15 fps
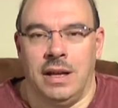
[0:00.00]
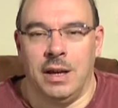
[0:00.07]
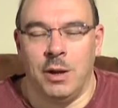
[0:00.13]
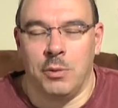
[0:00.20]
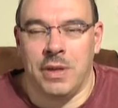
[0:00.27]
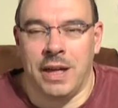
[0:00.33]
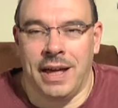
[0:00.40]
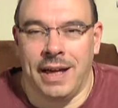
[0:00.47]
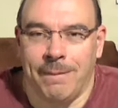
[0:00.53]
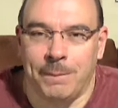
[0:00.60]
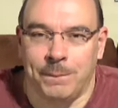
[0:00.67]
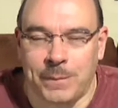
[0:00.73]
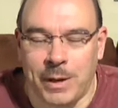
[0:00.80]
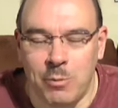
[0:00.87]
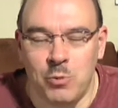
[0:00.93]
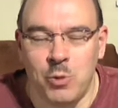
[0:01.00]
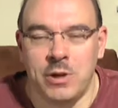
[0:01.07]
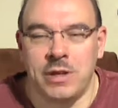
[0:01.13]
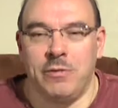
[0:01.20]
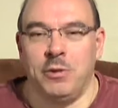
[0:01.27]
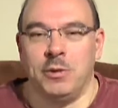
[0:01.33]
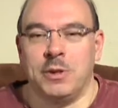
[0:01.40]
Hello there,
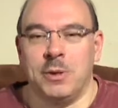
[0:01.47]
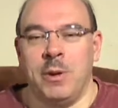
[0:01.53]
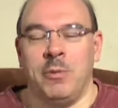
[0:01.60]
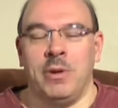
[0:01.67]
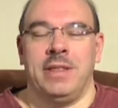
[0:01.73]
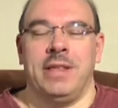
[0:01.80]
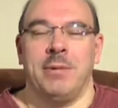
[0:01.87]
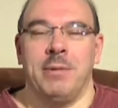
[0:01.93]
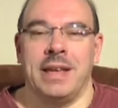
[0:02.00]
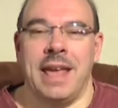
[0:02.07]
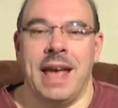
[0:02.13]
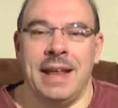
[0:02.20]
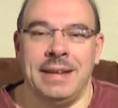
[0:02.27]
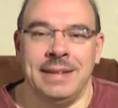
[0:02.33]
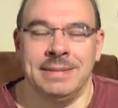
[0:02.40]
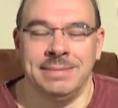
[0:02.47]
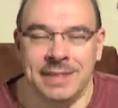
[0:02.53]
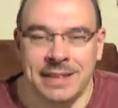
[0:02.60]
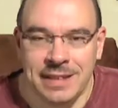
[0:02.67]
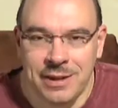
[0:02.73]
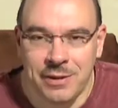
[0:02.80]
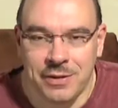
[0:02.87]
wonderful to be with you again.
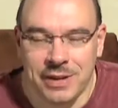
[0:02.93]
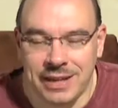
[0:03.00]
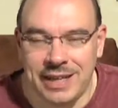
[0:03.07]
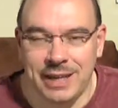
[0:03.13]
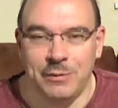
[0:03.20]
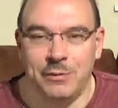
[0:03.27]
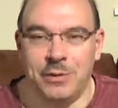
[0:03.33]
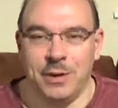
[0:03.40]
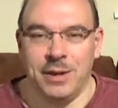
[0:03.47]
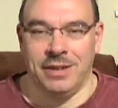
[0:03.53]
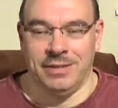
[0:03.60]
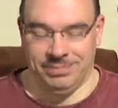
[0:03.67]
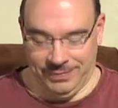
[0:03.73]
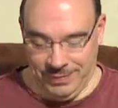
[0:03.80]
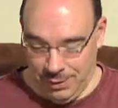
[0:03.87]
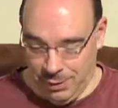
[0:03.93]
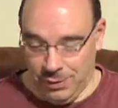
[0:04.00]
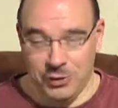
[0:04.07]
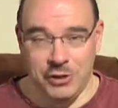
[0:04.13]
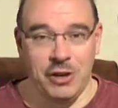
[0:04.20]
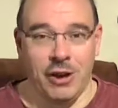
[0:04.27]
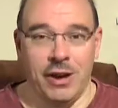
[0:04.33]
Thank you for
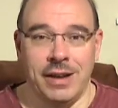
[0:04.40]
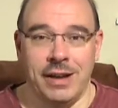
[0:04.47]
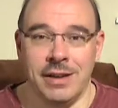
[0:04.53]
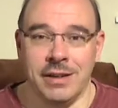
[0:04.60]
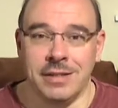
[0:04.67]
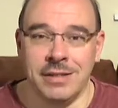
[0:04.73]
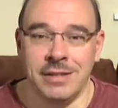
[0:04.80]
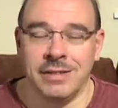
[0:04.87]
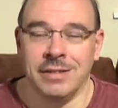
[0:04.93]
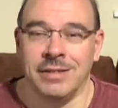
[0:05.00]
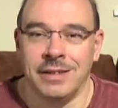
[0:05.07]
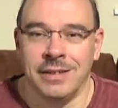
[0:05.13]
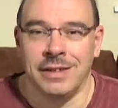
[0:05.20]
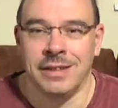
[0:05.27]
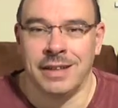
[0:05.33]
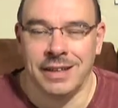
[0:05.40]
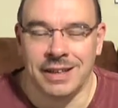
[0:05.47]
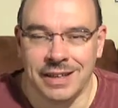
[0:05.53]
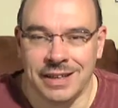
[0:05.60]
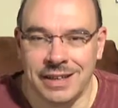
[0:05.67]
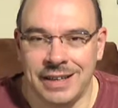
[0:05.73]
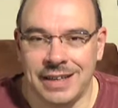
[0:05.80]
joining us.
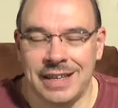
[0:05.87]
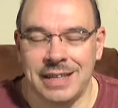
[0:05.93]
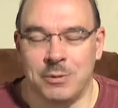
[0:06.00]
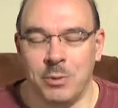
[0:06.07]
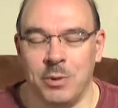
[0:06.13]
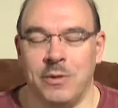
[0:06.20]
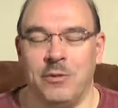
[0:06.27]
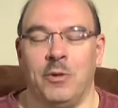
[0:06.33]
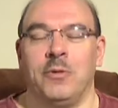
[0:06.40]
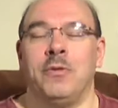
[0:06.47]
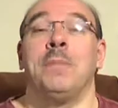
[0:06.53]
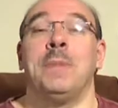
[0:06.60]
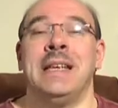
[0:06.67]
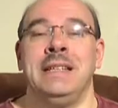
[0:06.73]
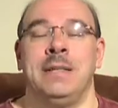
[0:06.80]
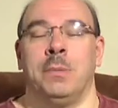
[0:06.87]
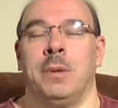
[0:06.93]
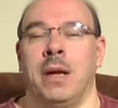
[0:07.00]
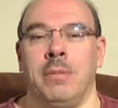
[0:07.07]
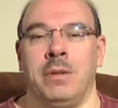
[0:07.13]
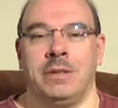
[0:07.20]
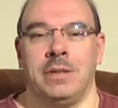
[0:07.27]
It's wonderful for me to be
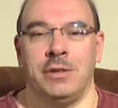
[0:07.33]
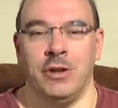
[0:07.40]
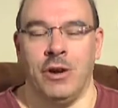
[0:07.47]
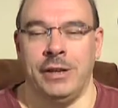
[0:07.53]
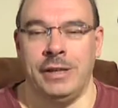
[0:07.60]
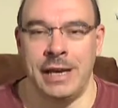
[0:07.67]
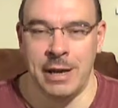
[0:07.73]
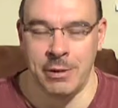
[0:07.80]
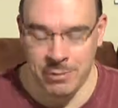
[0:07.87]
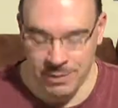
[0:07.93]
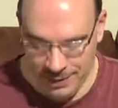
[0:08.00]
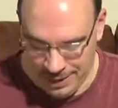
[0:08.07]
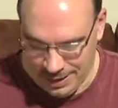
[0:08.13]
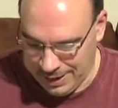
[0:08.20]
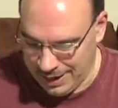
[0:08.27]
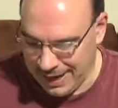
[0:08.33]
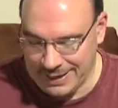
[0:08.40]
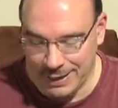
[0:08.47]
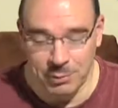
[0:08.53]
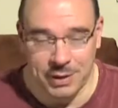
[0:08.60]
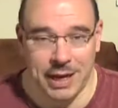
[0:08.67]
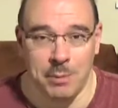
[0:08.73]
able to join you. I
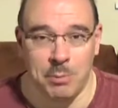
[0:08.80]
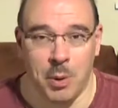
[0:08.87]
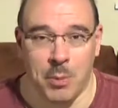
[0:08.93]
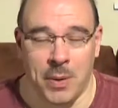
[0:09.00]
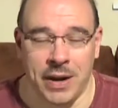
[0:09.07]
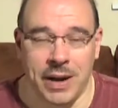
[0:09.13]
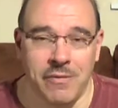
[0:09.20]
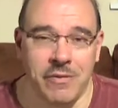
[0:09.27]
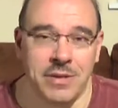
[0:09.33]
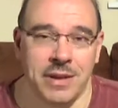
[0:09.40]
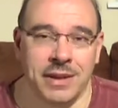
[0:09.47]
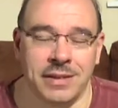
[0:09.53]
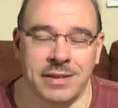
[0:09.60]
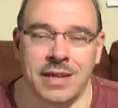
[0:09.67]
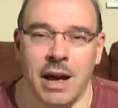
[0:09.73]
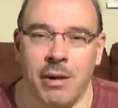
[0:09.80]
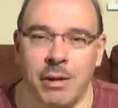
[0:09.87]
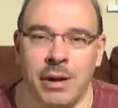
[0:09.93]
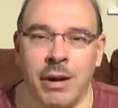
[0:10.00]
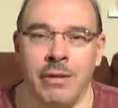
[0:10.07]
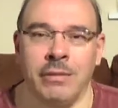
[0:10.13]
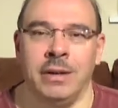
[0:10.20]
do keep up on everything that's
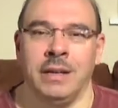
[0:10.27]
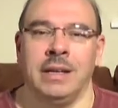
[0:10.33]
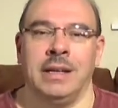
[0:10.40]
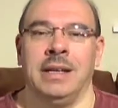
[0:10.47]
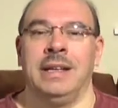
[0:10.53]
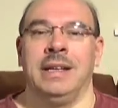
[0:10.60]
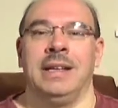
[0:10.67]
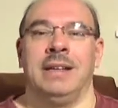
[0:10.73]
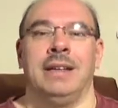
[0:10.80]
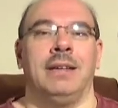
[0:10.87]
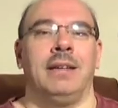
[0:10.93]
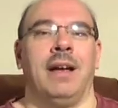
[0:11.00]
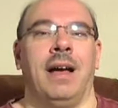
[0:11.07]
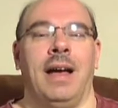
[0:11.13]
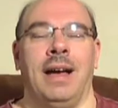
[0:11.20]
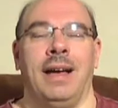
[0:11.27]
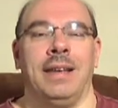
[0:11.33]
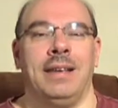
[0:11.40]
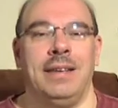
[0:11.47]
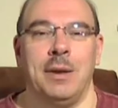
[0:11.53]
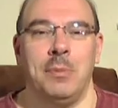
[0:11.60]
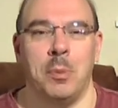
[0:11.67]
going on.
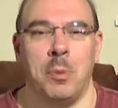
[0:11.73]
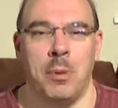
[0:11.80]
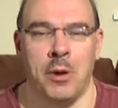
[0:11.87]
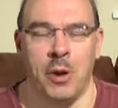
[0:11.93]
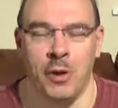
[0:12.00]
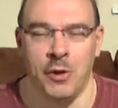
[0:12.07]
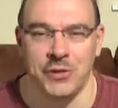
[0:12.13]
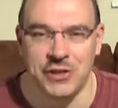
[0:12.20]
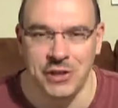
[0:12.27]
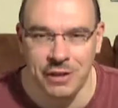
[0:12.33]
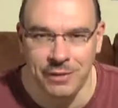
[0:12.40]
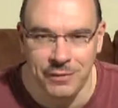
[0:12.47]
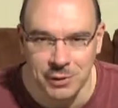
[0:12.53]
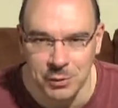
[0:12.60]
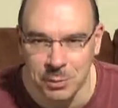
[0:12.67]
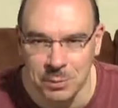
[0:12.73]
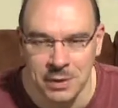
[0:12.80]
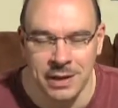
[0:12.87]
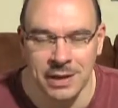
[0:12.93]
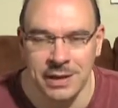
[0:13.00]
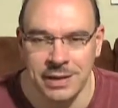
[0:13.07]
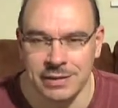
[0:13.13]
I keep up on all Sylvia's
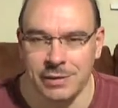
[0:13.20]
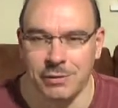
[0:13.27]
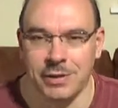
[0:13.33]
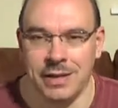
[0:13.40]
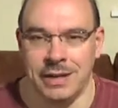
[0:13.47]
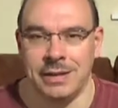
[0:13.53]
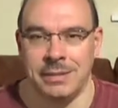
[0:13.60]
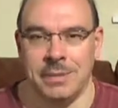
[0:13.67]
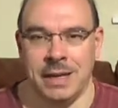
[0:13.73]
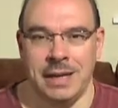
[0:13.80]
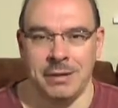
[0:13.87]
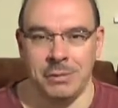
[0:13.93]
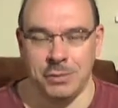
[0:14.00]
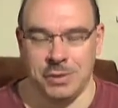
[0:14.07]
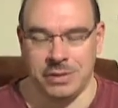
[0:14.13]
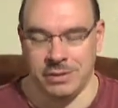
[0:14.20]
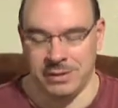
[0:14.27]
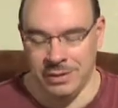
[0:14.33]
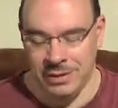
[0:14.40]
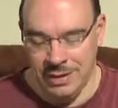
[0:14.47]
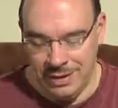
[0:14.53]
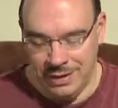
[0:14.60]
updates on Kingdom House and